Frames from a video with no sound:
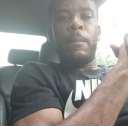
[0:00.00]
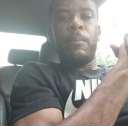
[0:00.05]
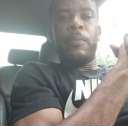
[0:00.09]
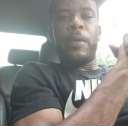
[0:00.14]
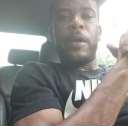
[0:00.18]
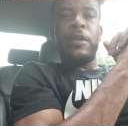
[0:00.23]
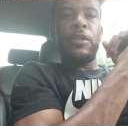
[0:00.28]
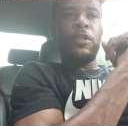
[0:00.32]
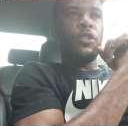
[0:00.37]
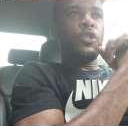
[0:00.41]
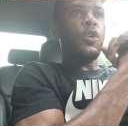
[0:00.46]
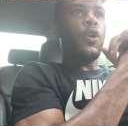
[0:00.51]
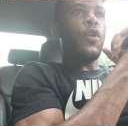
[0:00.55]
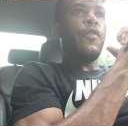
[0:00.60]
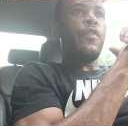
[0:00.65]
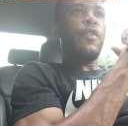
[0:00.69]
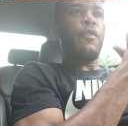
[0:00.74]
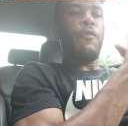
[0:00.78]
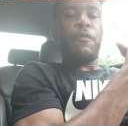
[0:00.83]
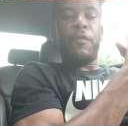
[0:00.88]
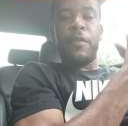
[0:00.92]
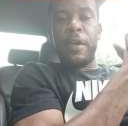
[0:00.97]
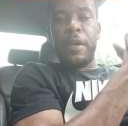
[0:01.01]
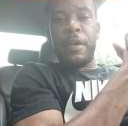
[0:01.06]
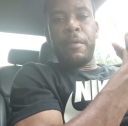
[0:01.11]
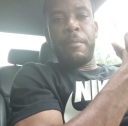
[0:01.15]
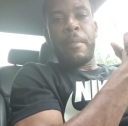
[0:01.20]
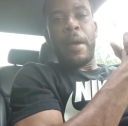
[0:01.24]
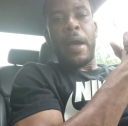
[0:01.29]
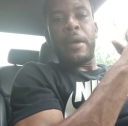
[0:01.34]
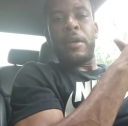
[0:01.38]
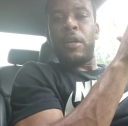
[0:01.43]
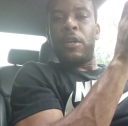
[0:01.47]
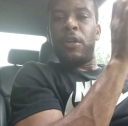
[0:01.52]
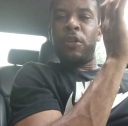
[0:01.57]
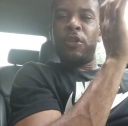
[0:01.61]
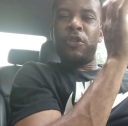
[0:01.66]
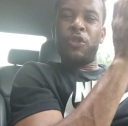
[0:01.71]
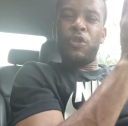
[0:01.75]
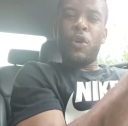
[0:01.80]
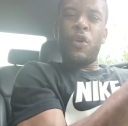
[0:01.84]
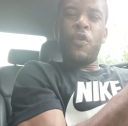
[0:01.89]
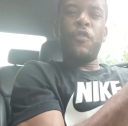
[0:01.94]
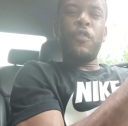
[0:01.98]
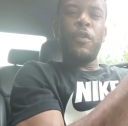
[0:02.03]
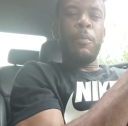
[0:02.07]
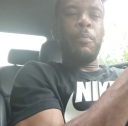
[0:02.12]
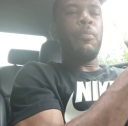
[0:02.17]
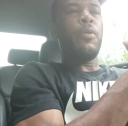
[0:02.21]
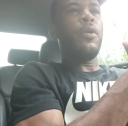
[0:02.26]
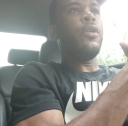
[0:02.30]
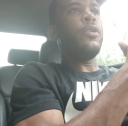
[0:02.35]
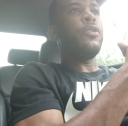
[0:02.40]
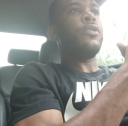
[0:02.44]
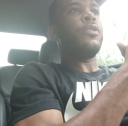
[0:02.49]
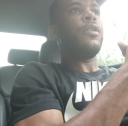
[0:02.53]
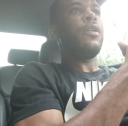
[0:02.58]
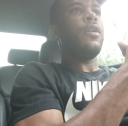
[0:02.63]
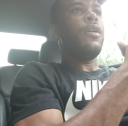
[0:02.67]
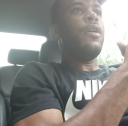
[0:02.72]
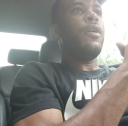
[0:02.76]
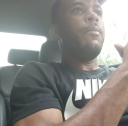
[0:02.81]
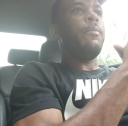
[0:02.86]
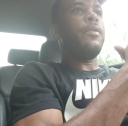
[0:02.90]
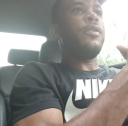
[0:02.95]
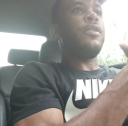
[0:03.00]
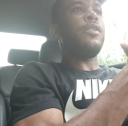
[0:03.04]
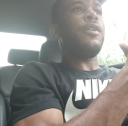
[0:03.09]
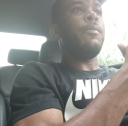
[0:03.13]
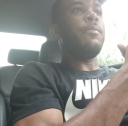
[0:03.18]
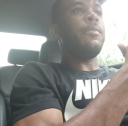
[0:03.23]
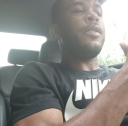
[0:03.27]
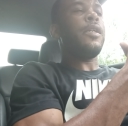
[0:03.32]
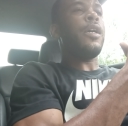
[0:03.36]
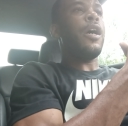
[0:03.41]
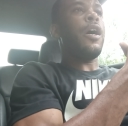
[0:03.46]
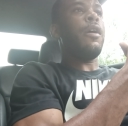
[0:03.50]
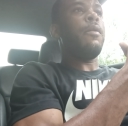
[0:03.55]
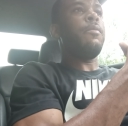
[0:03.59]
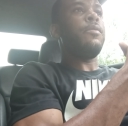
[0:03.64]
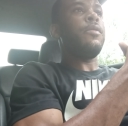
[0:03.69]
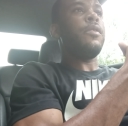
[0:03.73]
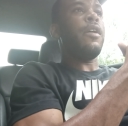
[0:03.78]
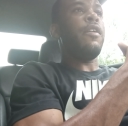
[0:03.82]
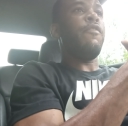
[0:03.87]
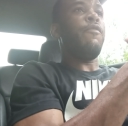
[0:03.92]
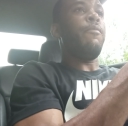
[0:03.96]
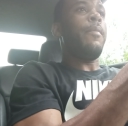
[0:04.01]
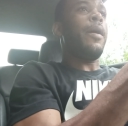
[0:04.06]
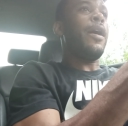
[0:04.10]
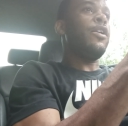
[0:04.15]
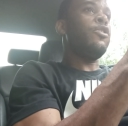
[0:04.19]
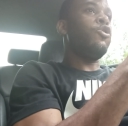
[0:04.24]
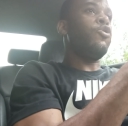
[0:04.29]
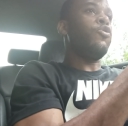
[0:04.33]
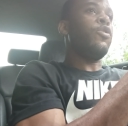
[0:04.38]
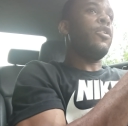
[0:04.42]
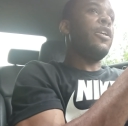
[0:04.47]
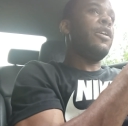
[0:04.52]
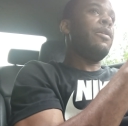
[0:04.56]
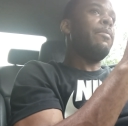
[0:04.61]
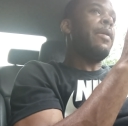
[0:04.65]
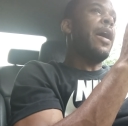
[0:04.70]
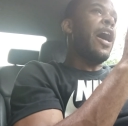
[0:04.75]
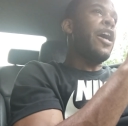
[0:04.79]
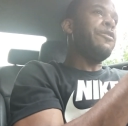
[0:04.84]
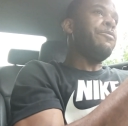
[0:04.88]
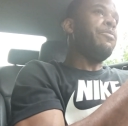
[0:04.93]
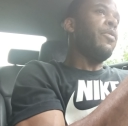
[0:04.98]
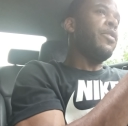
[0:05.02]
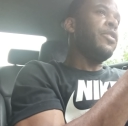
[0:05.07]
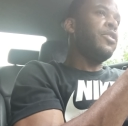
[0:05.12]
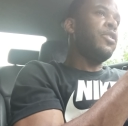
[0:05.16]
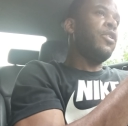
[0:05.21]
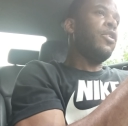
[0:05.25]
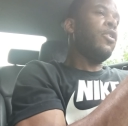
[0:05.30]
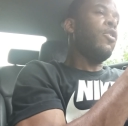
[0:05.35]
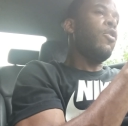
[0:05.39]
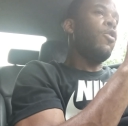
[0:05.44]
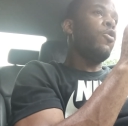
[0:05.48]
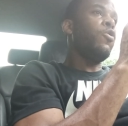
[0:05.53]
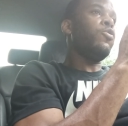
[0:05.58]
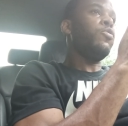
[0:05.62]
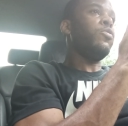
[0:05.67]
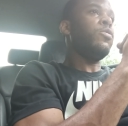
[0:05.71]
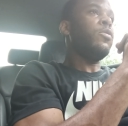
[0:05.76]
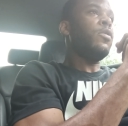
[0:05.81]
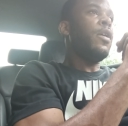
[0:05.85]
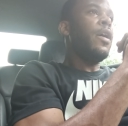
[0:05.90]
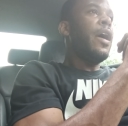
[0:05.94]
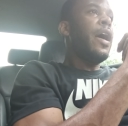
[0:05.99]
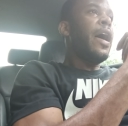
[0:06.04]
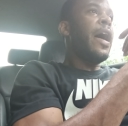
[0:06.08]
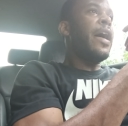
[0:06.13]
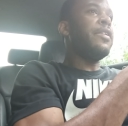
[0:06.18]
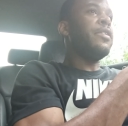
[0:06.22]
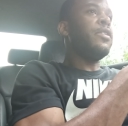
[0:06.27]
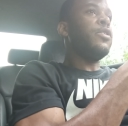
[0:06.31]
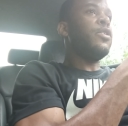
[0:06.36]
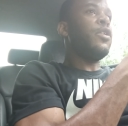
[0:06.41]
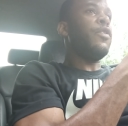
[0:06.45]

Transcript: They deserve your feedback. They deserve the push. But sometimes if my dream, aspiration, and goals has a